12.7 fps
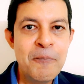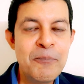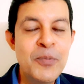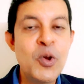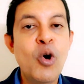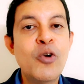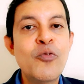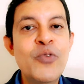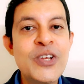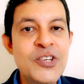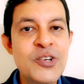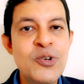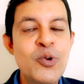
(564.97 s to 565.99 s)
beyond
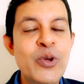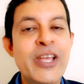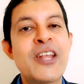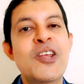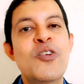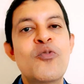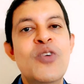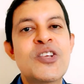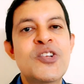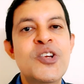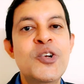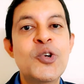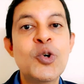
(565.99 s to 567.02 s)
which you can invest
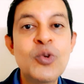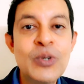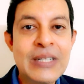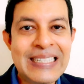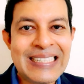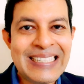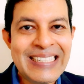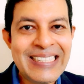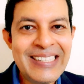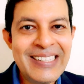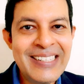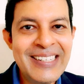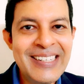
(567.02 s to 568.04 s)
into
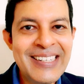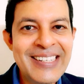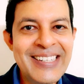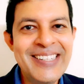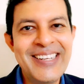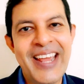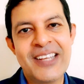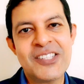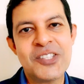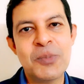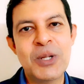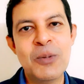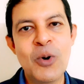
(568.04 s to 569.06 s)

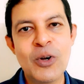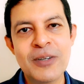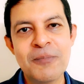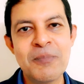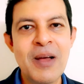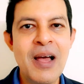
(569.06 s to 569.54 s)
taxable bond.